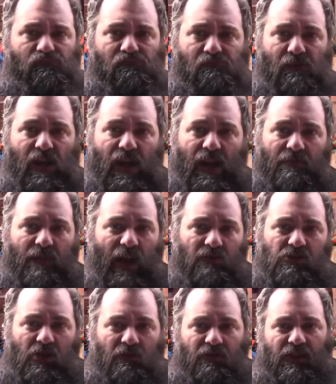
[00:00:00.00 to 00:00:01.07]
yeah, I'll
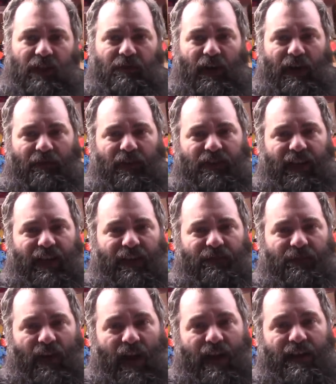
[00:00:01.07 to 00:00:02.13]
show stuff off as I
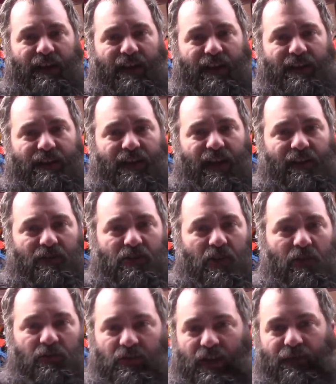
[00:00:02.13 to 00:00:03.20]
find it. I'll
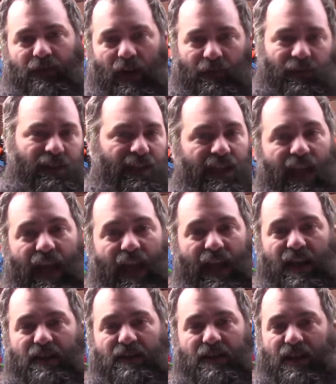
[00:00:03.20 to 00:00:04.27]
show stuff off at the
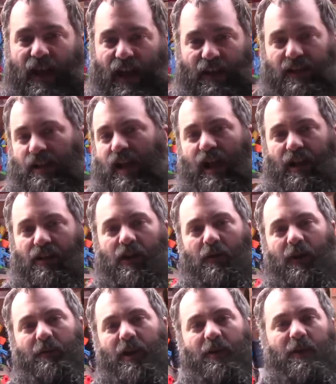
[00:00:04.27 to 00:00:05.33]
end. Uh, I don't know
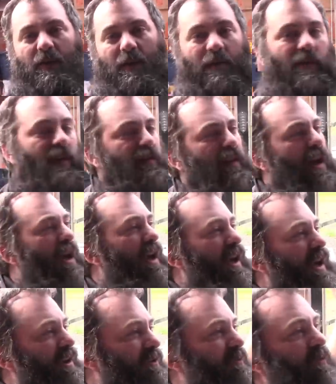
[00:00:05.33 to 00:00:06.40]
what I'm going to be doing with this.
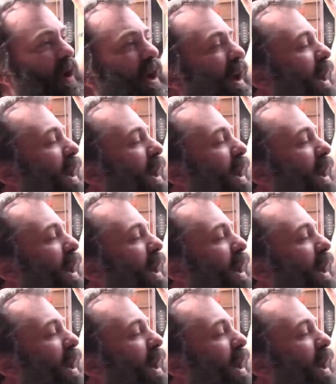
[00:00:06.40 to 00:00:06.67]
It's Friday